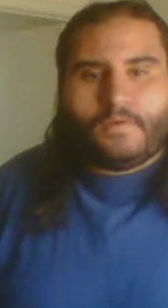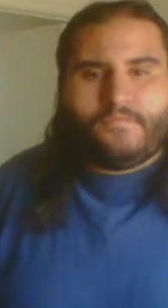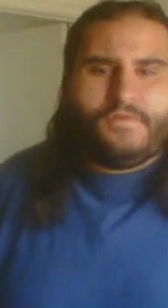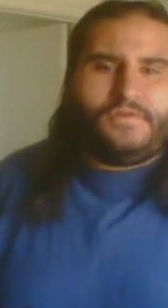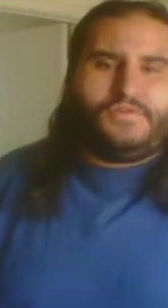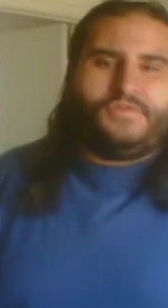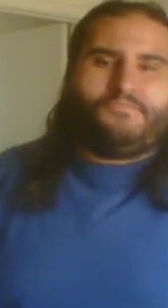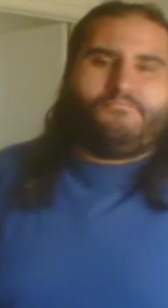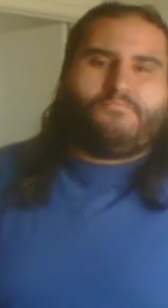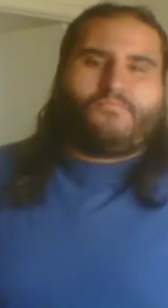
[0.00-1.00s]
I really
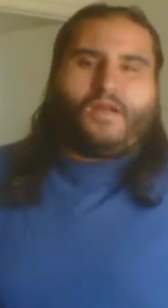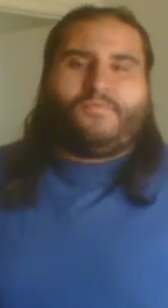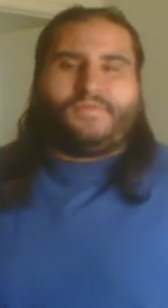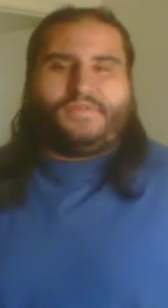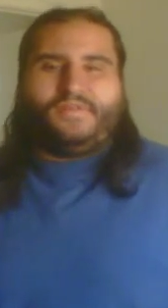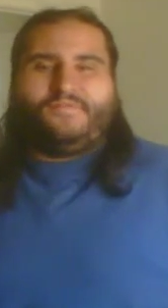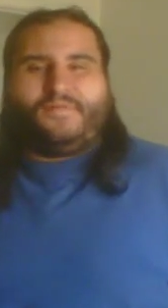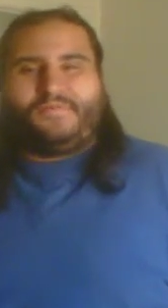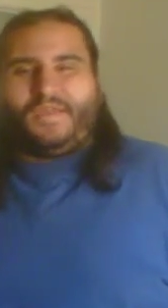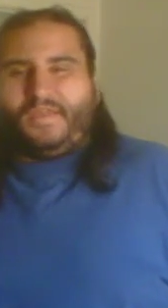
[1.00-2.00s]
should probably
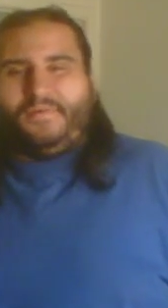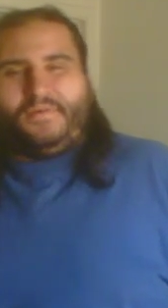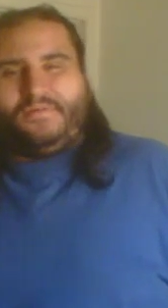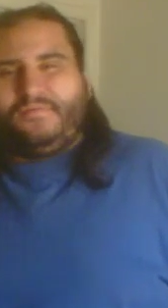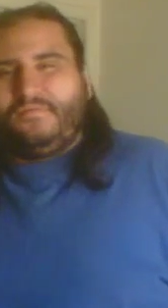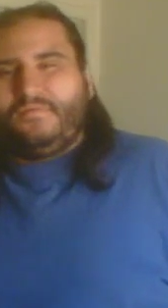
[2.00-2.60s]
give up gaming.